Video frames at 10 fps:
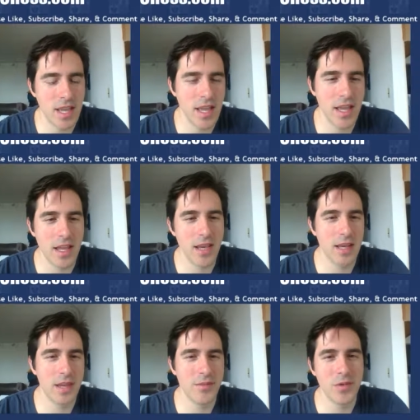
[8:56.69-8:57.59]
and
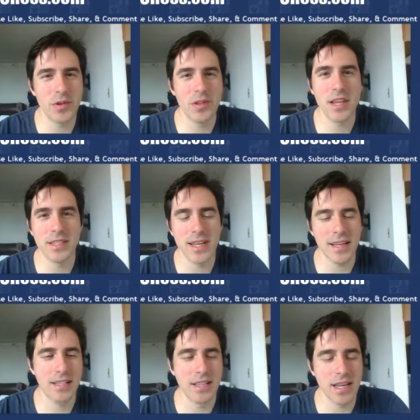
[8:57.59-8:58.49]
importantly I
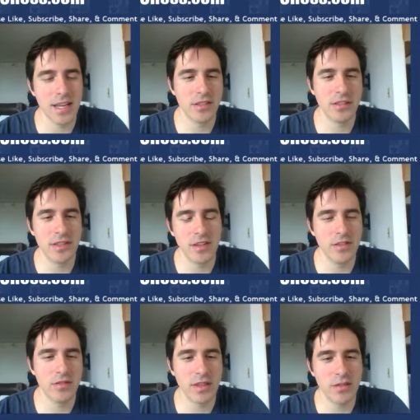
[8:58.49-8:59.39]
attack the knight, so that if
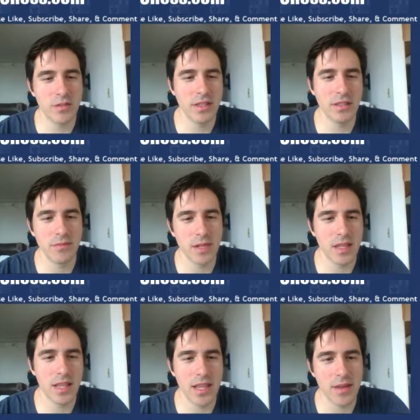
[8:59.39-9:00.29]
he tried to play something
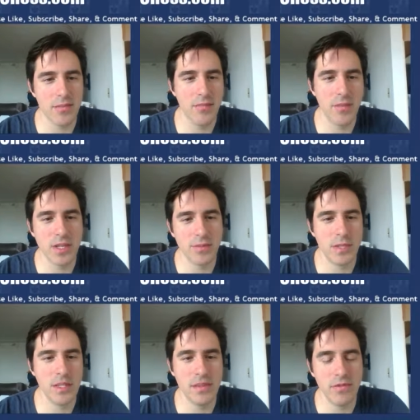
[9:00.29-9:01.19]
like bishop
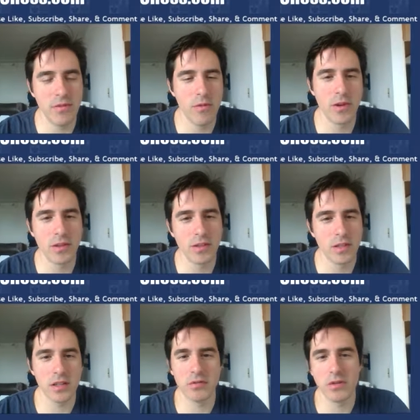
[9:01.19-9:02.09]
to d4 to
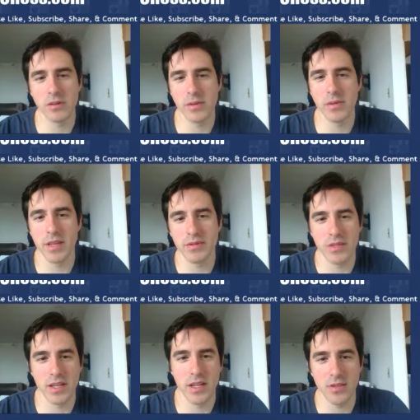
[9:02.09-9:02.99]
cut across my plans for
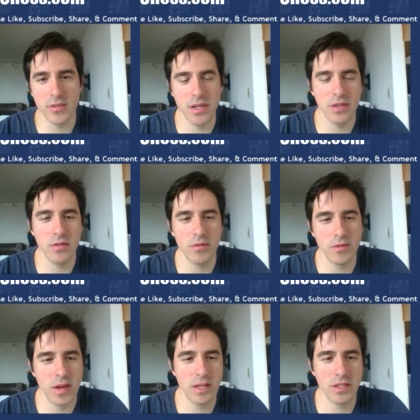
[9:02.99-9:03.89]
taking on b2, I